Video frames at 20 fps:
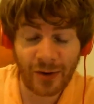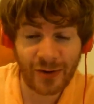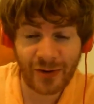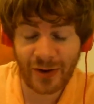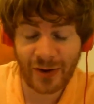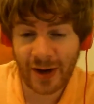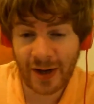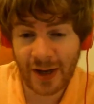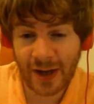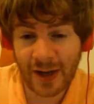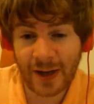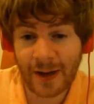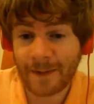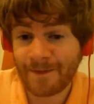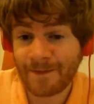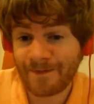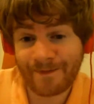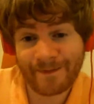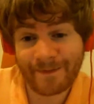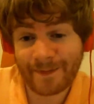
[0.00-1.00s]
city.
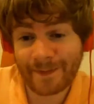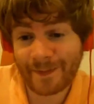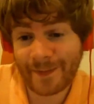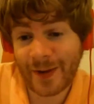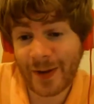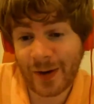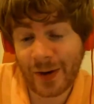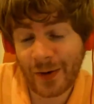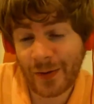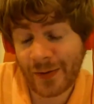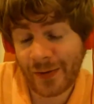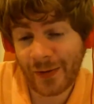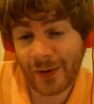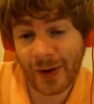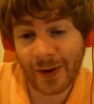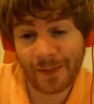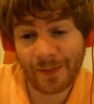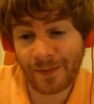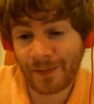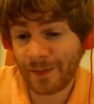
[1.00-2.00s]
You know, it's
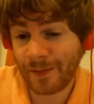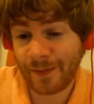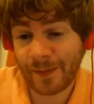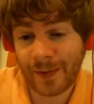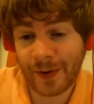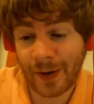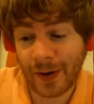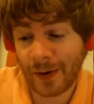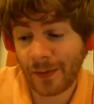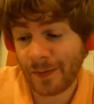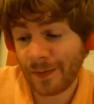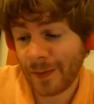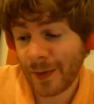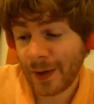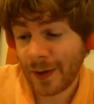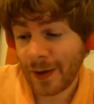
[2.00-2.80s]
like, you know,